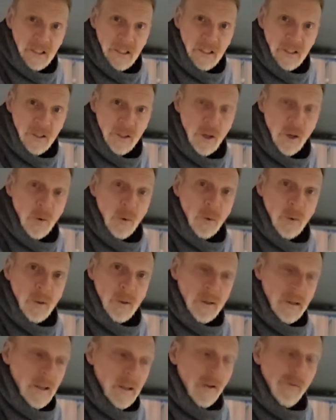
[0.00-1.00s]
so
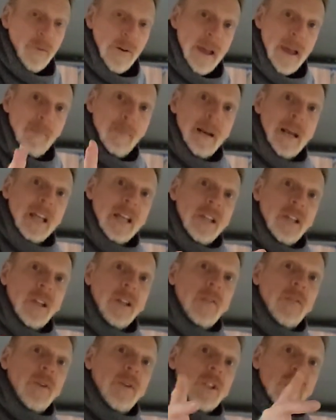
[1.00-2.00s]
fair play to you
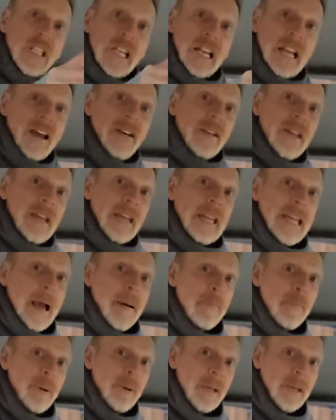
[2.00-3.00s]
if you're still out there
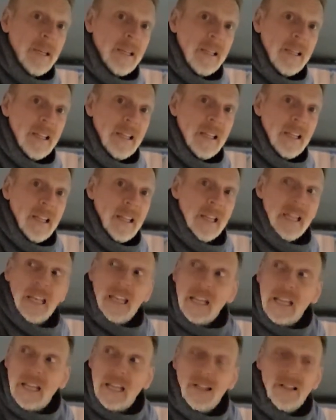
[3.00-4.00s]
camping
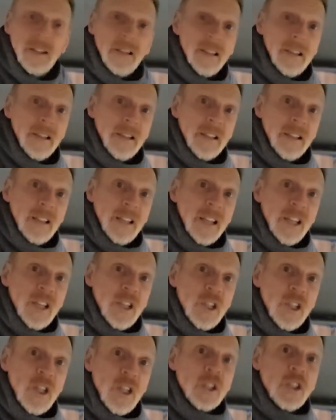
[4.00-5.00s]
in
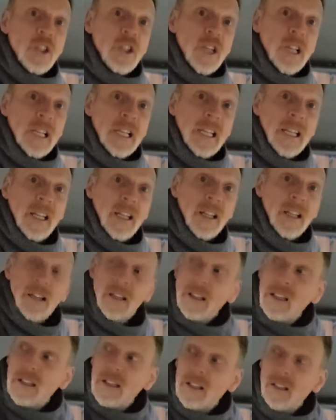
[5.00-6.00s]
these chilly
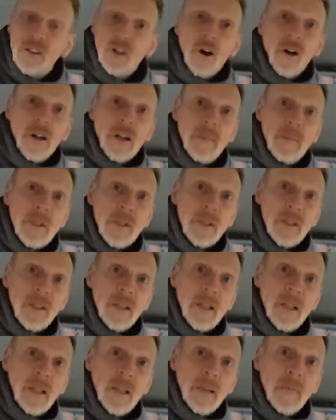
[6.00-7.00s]
times.
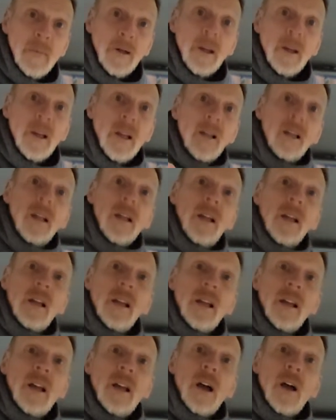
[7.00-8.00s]
But
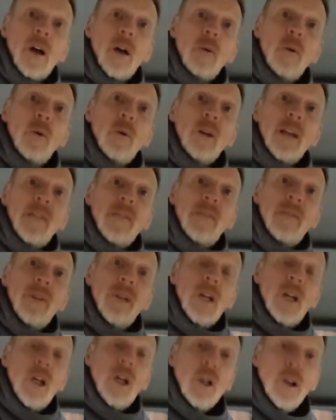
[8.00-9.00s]
I hope you all have
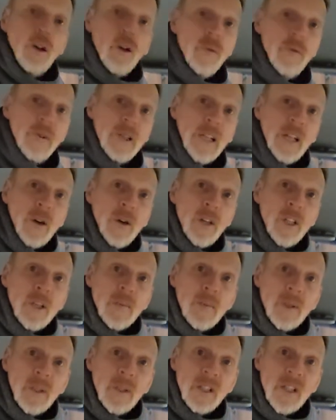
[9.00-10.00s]
a lovely
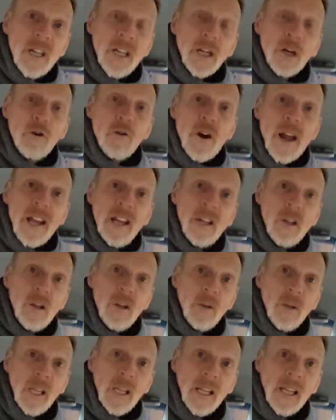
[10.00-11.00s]
Christmas and a great New
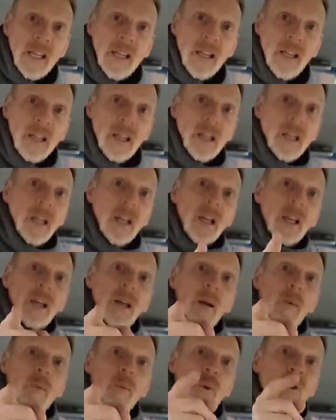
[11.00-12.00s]
Year,
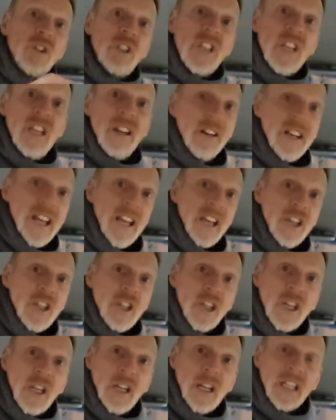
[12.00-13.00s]
and we'll see you next
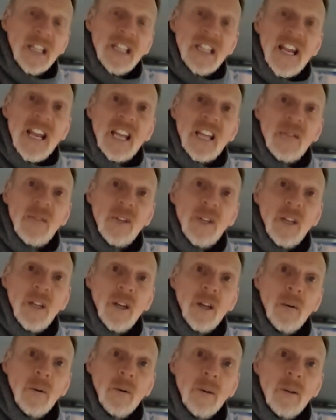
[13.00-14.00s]
year in the next video.